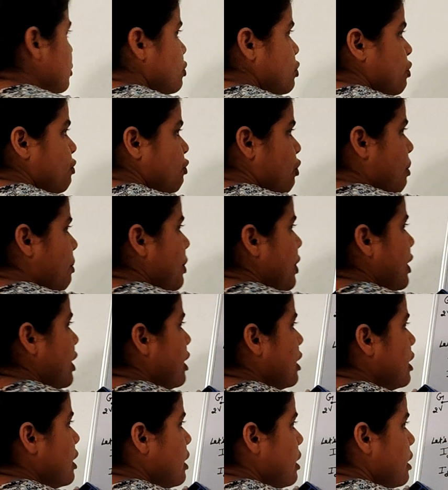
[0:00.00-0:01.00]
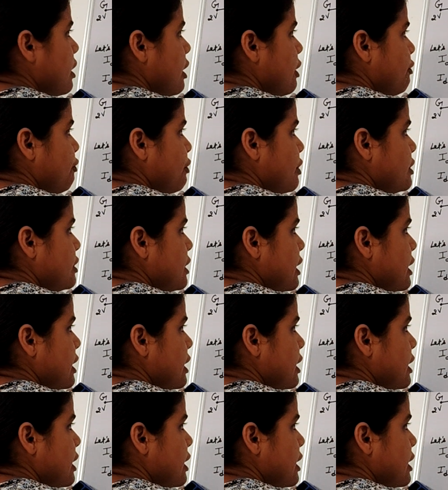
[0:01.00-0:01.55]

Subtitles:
So from here, if we